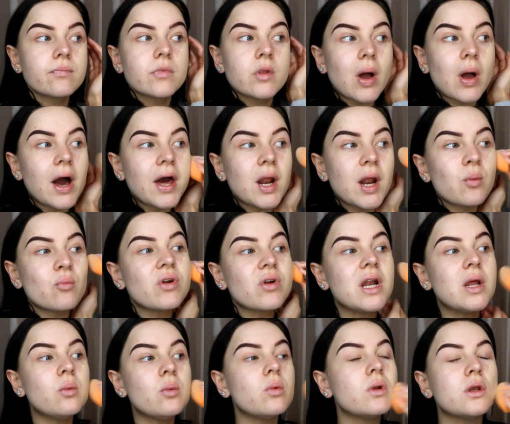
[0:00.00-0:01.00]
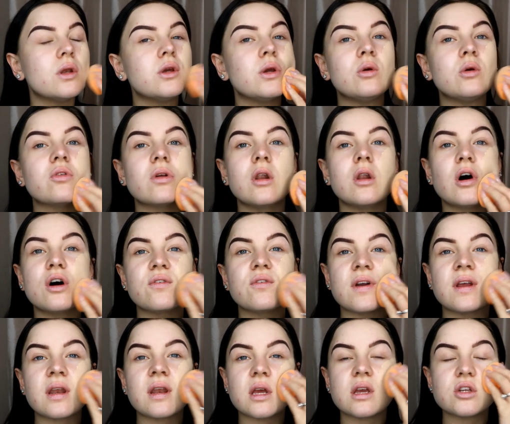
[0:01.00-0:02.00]
Now, I don't really use a lot of
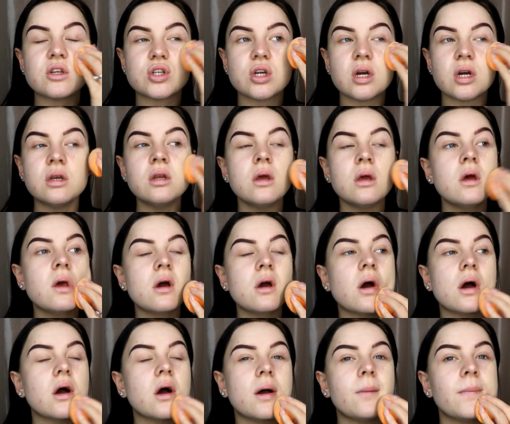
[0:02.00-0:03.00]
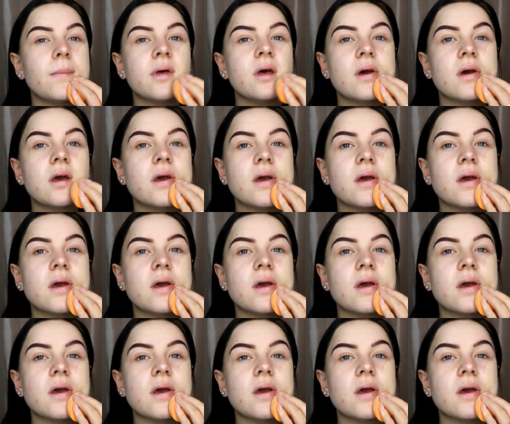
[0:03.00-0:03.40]
foundation. Um,